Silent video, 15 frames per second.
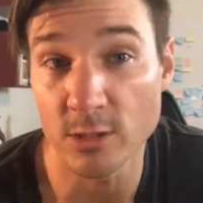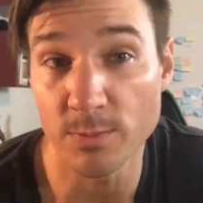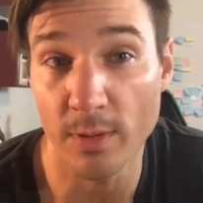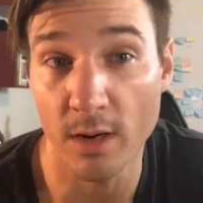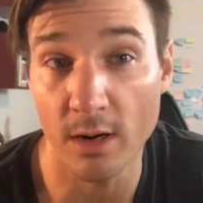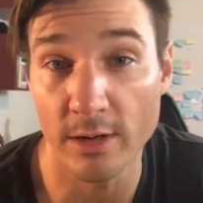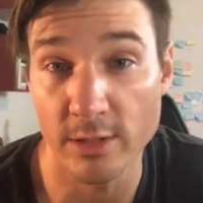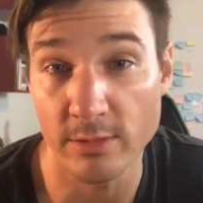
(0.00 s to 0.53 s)

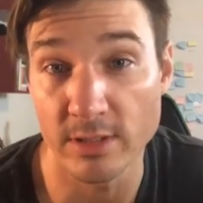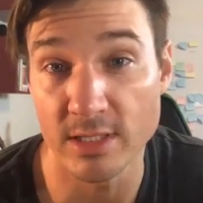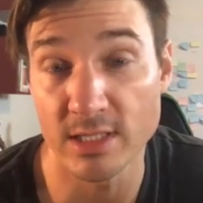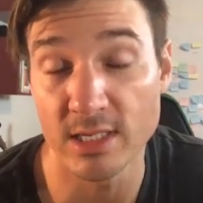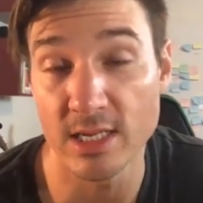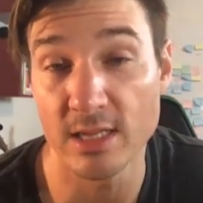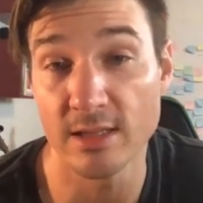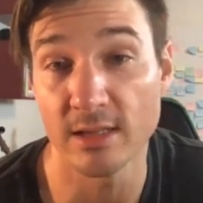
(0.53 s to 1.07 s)
bar and you can
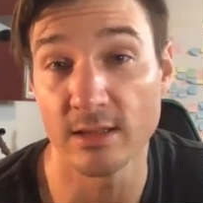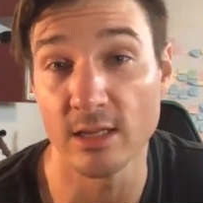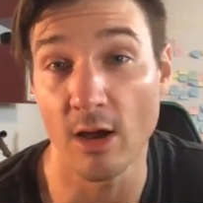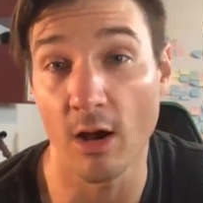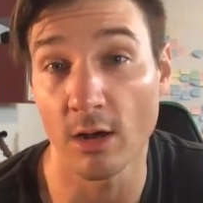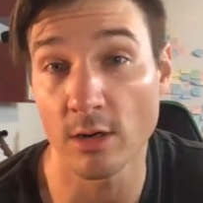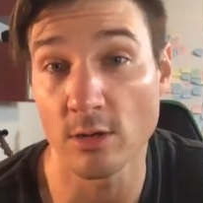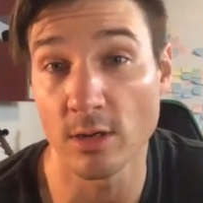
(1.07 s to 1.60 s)
see that the
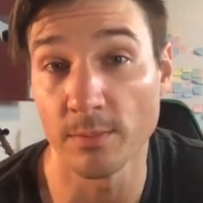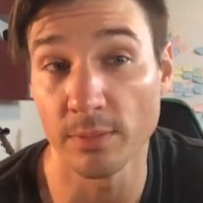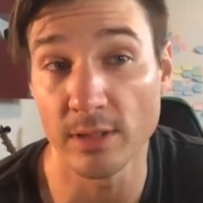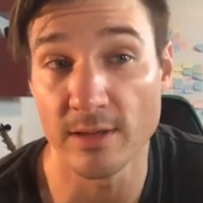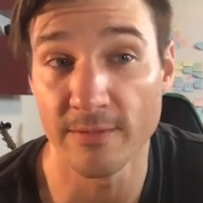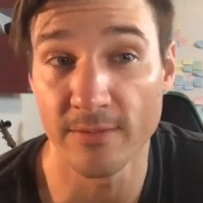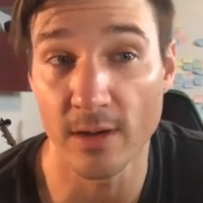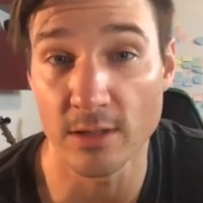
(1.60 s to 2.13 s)

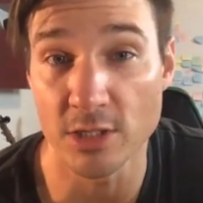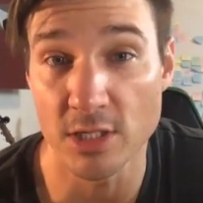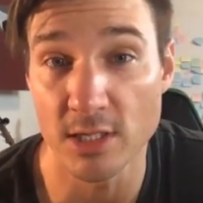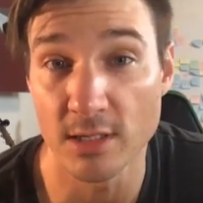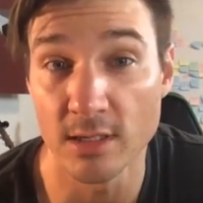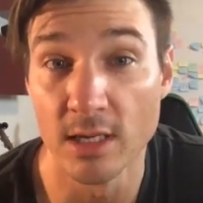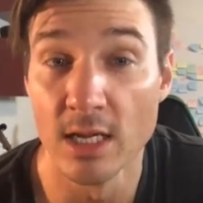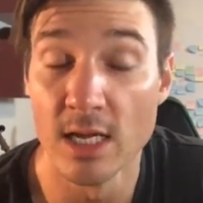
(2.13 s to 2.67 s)
autocomplete
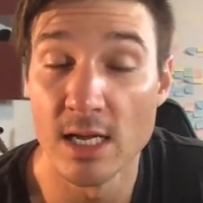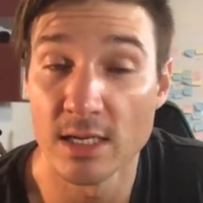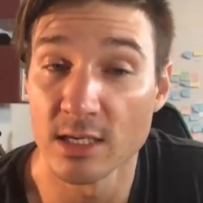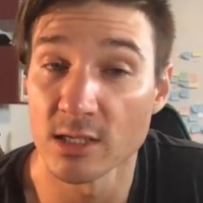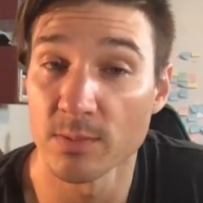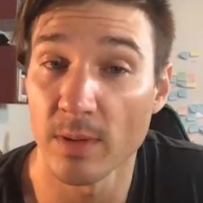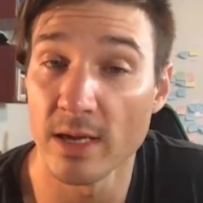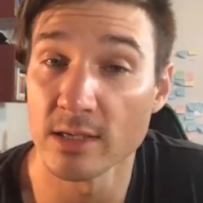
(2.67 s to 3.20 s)
function
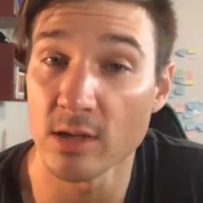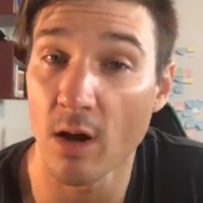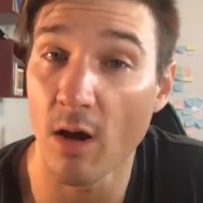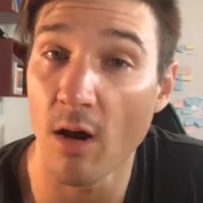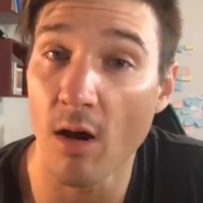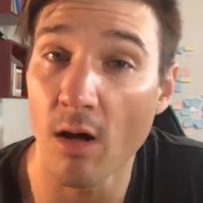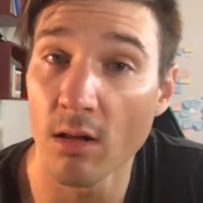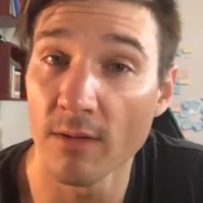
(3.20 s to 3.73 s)
displays
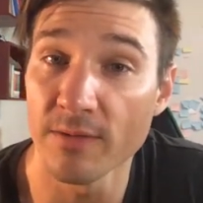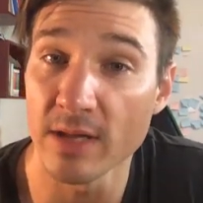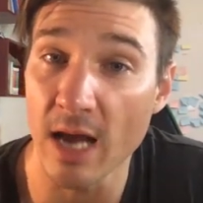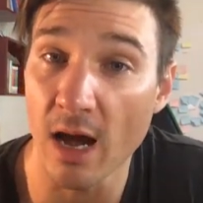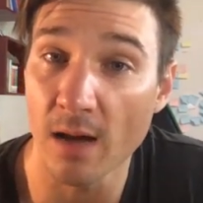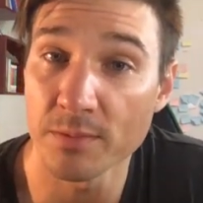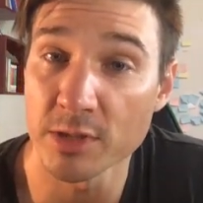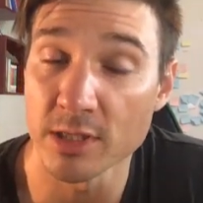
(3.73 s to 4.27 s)
all of the
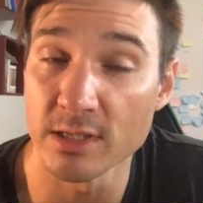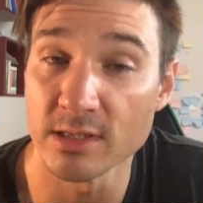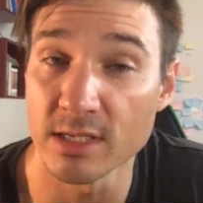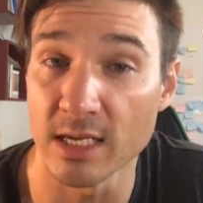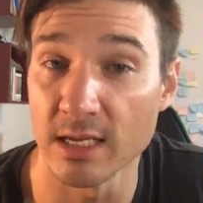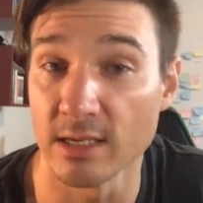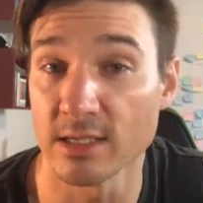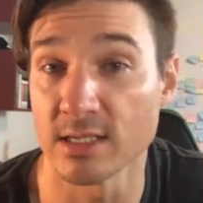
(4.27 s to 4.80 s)
options
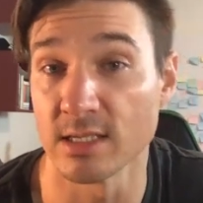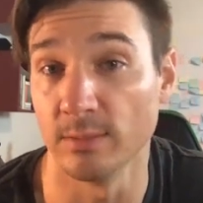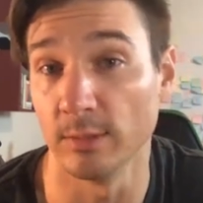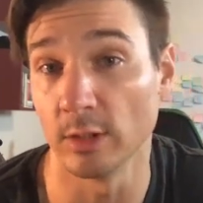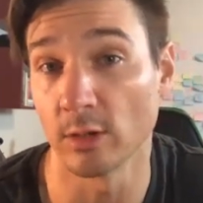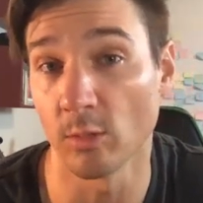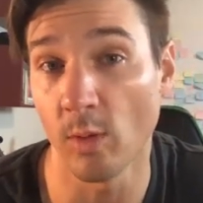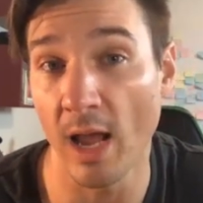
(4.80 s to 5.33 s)
in a
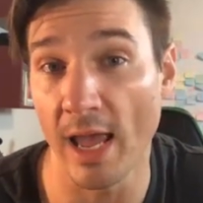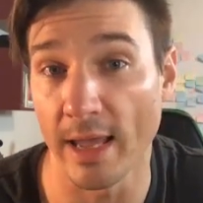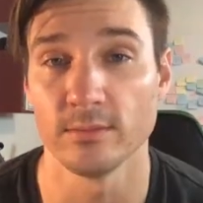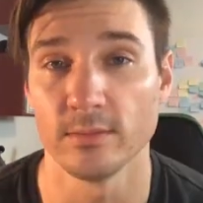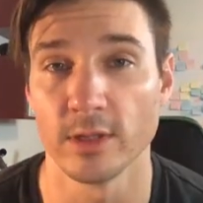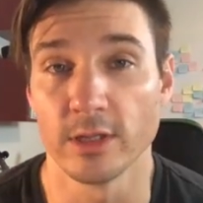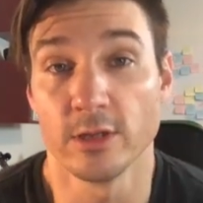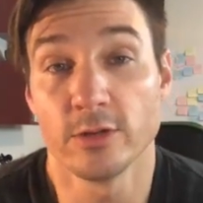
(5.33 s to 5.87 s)
similar
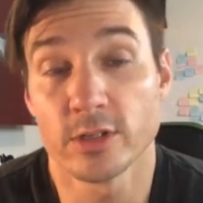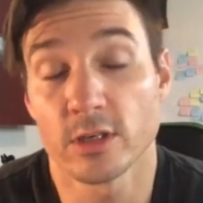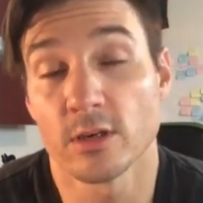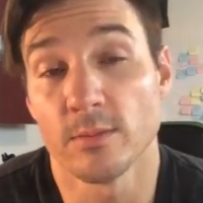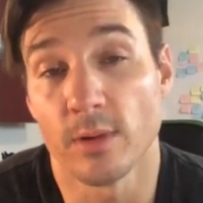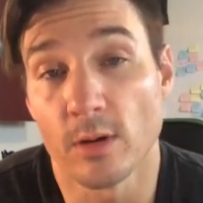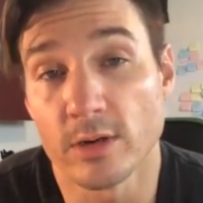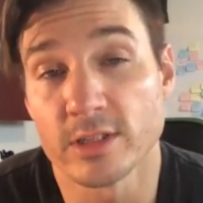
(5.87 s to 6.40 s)
way. Using
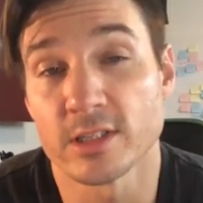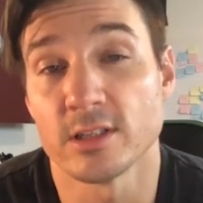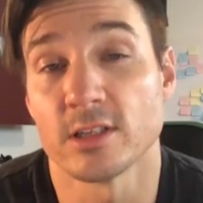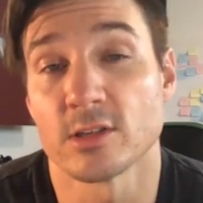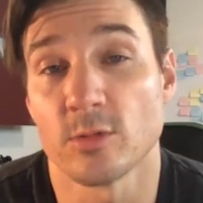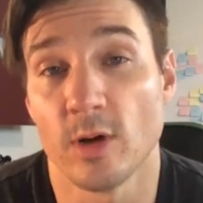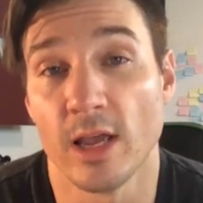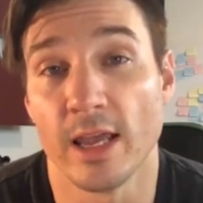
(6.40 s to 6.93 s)
components in
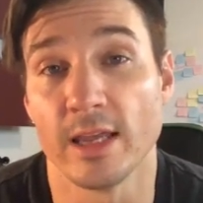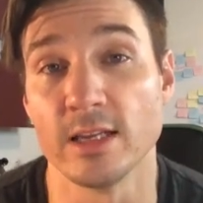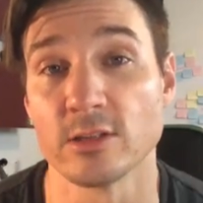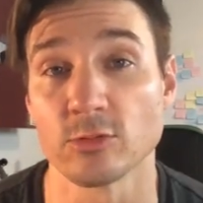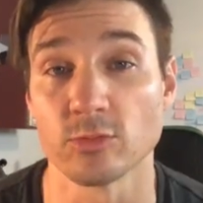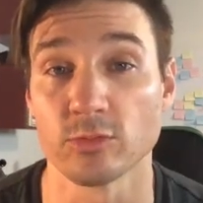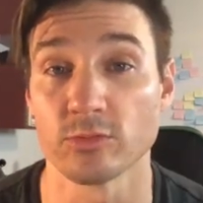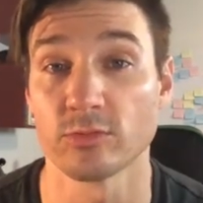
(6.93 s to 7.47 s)
this way
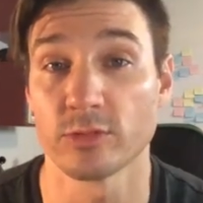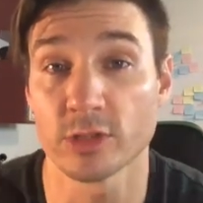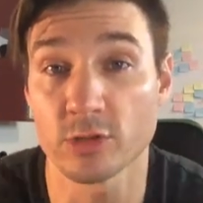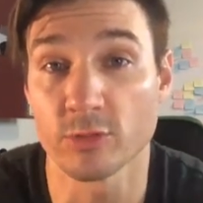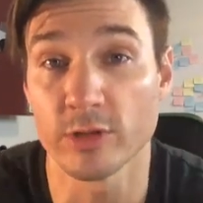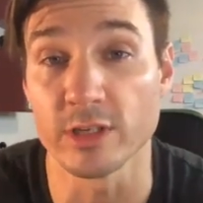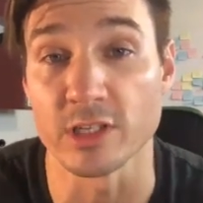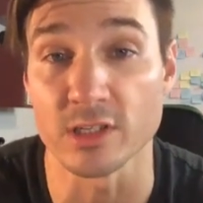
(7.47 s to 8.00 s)
is just
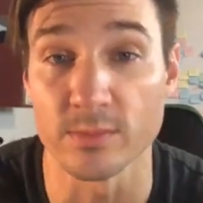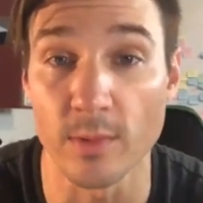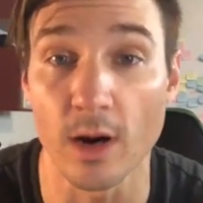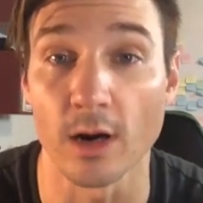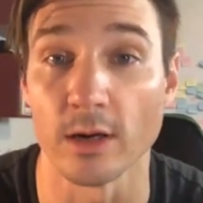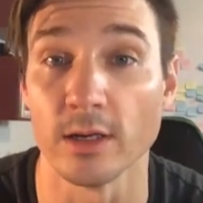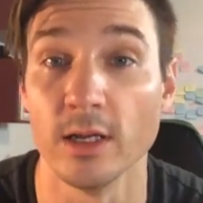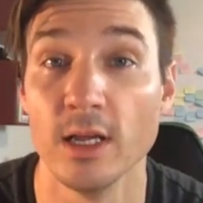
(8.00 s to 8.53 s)
really
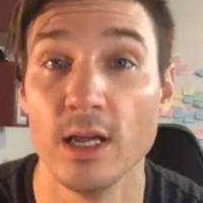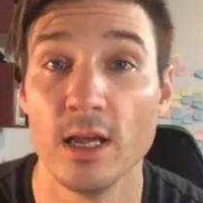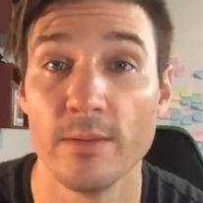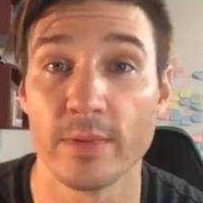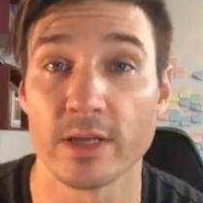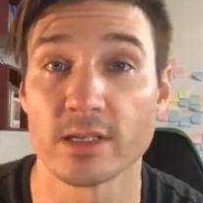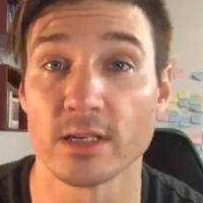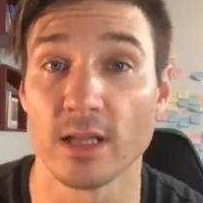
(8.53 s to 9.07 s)
smart
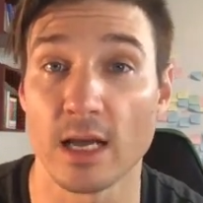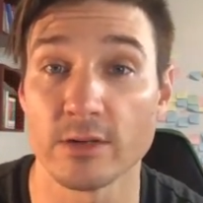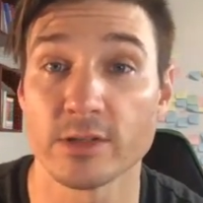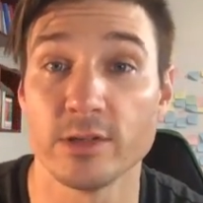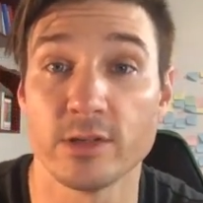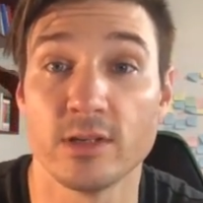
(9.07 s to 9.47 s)
because it allows you to